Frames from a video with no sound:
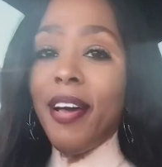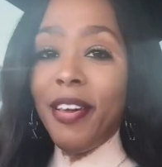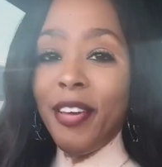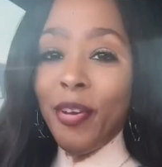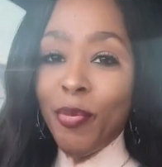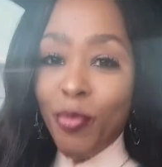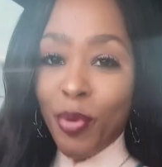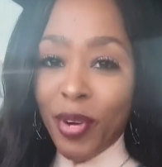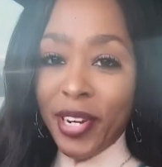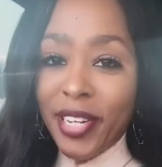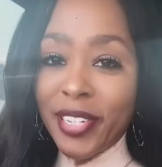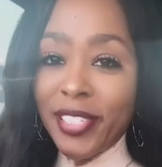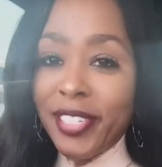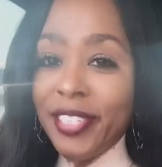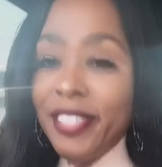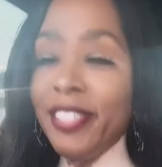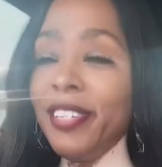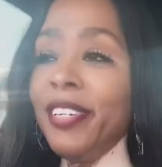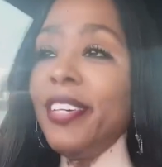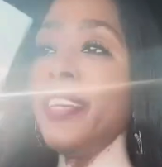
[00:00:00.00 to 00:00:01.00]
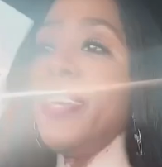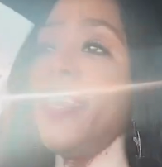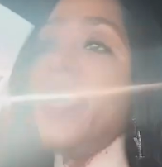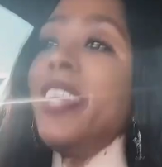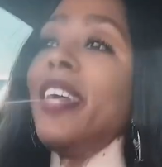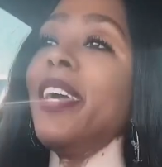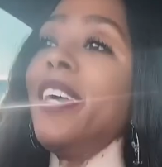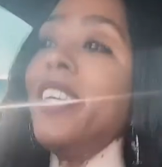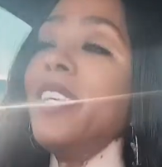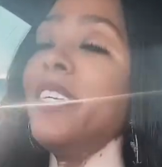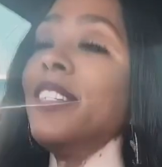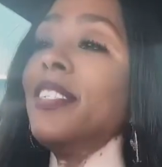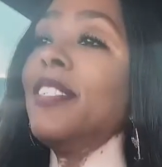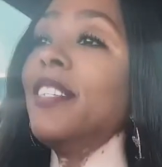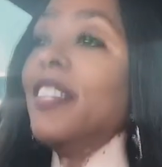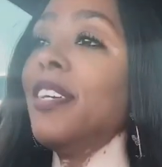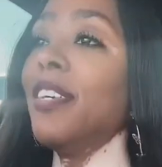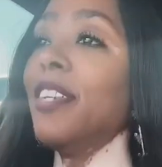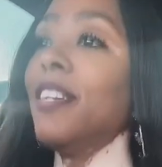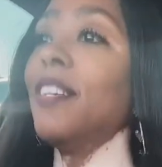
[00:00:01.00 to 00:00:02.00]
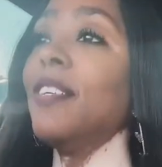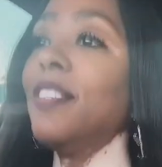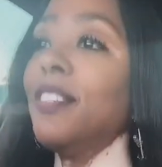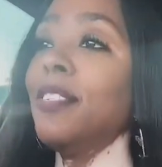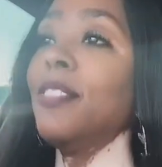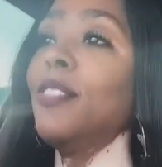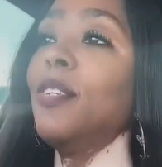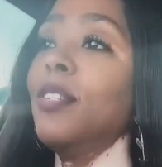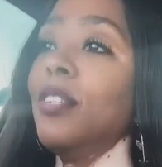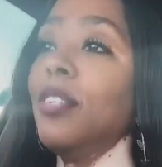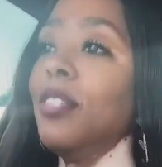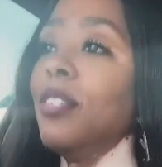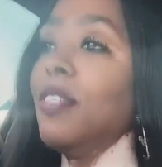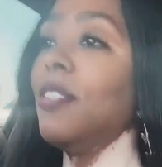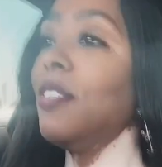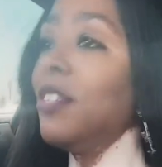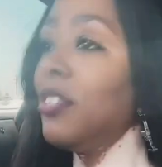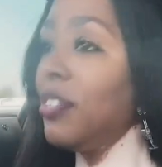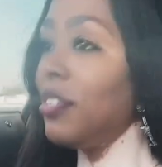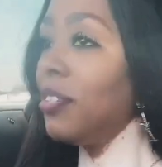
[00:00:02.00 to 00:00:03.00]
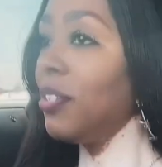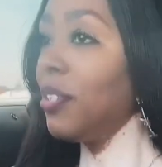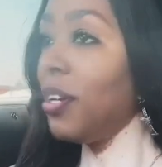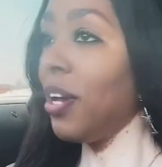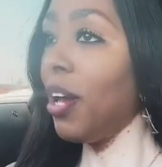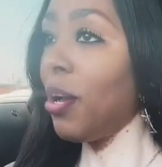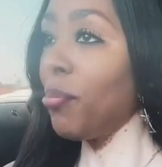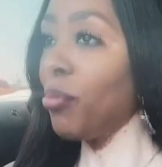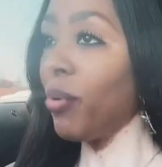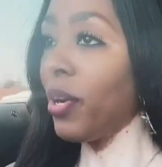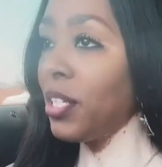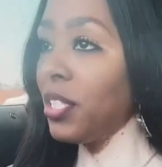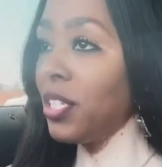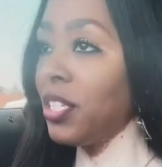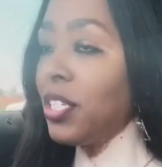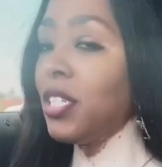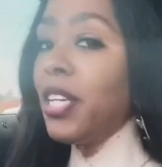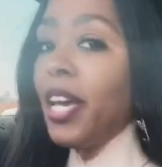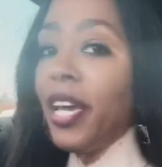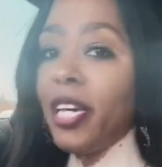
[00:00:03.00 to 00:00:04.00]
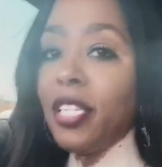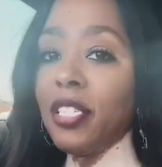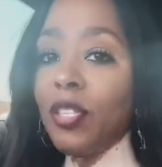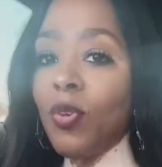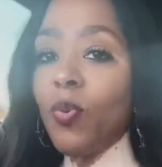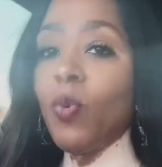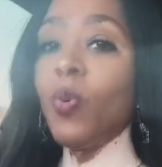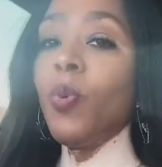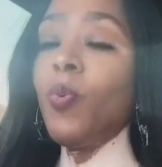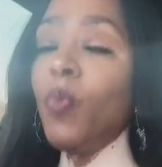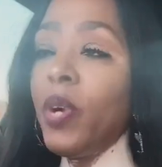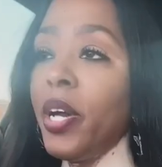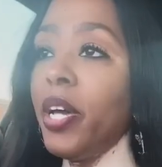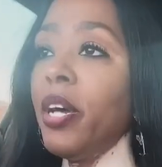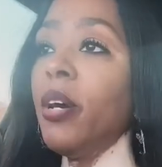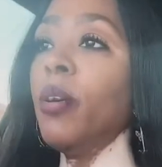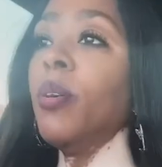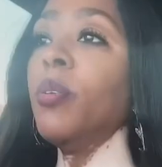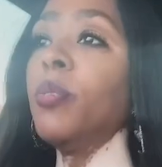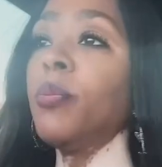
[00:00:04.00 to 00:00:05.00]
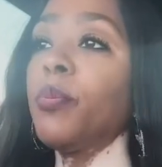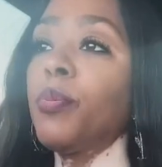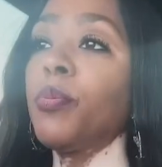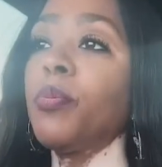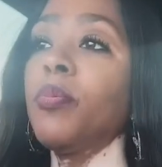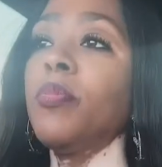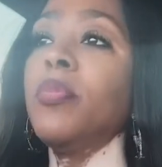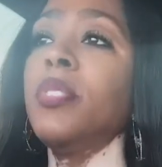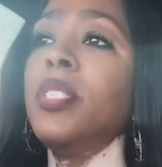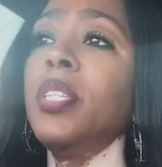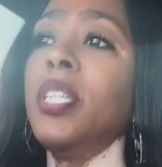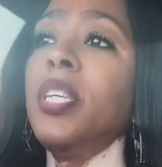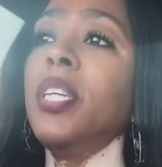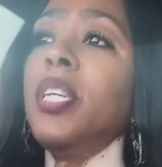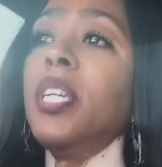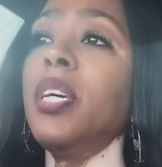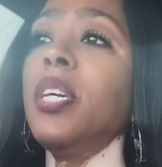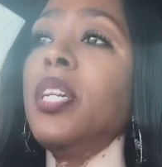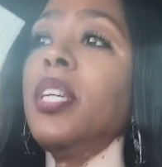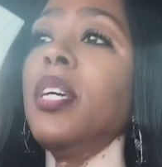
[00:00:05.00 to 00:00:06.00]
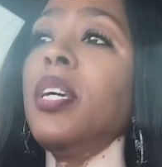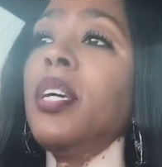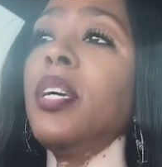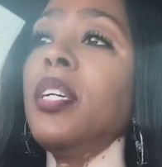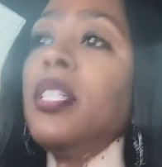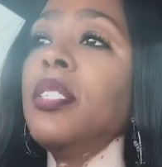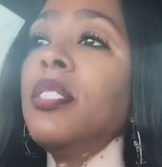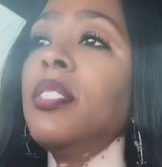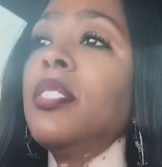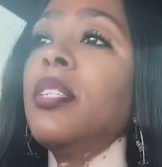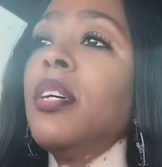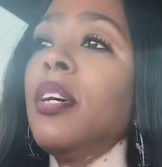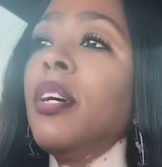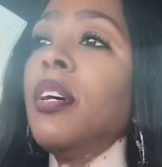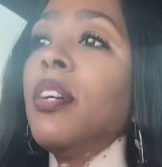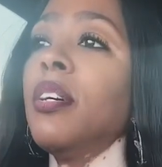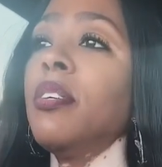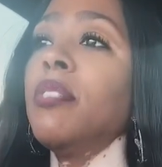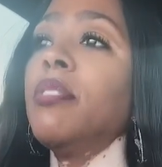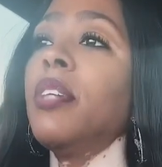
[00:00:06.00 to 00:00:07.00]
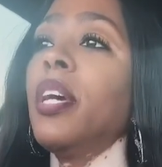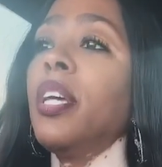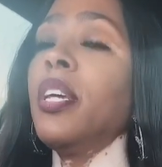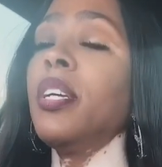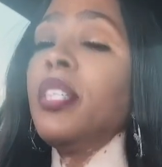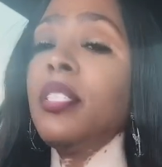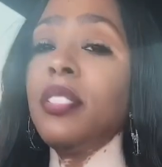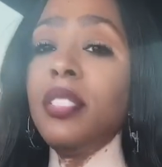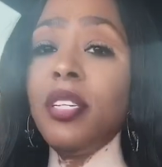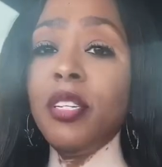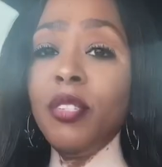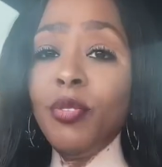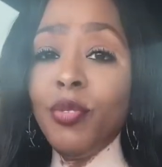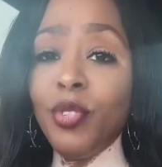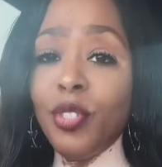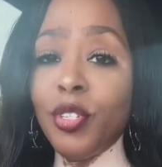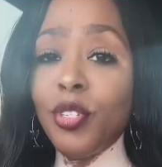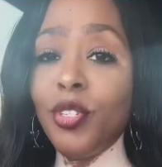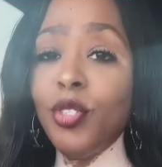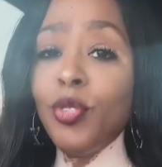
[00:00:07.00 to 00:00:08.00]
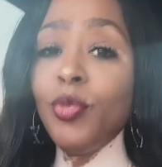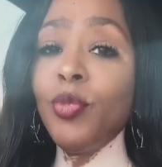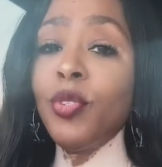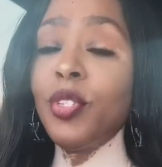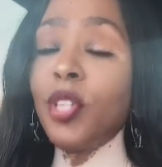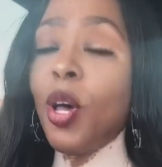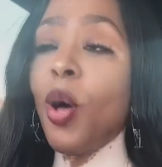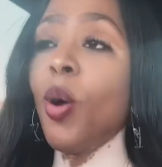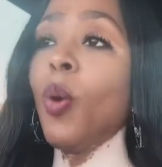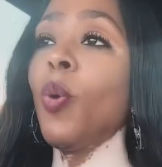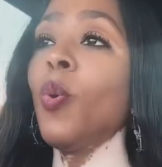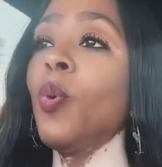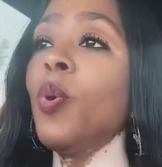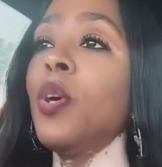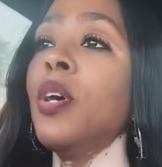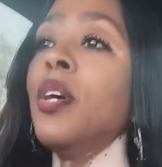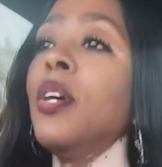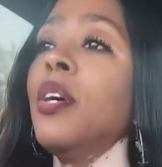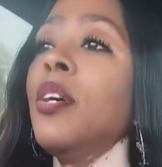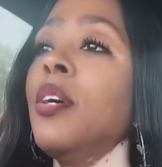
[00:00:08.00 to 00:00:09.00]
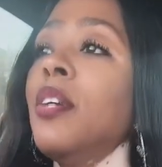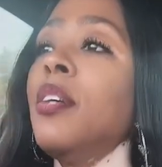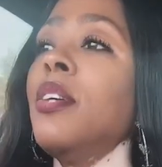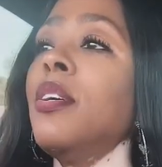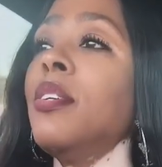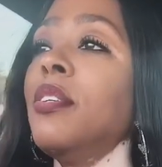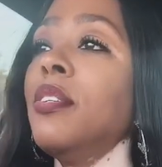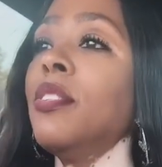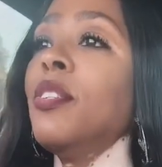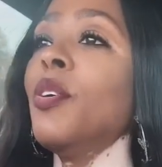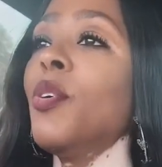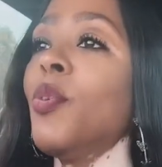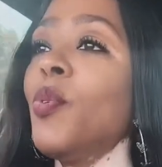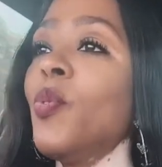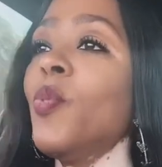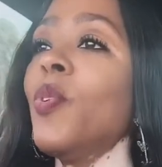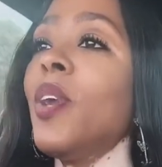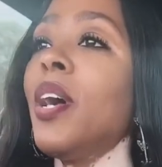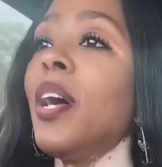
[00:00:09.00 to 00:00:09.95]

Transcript: am Brandy, and I pray that your day is going well, and that it continues to do so. You know,